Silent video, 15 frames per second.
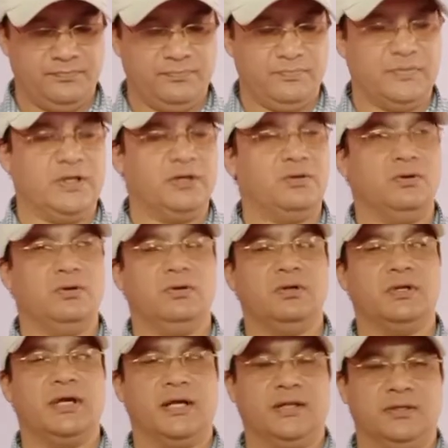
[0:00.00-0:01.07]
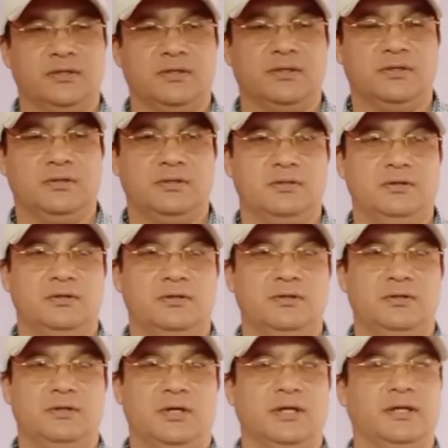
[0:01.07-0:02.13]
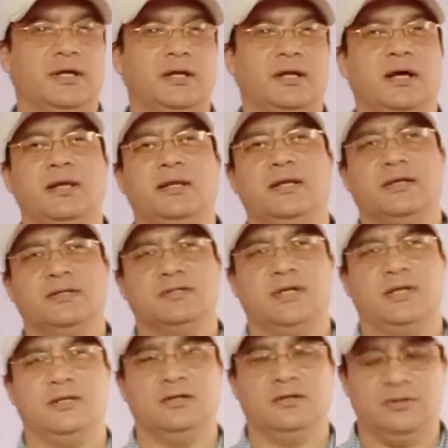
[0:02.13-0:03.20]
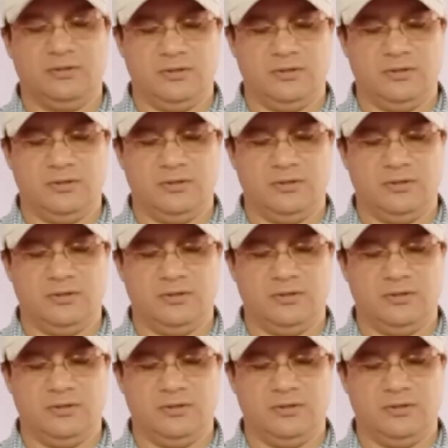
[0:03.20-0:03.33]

They are all gathered and they are highly excited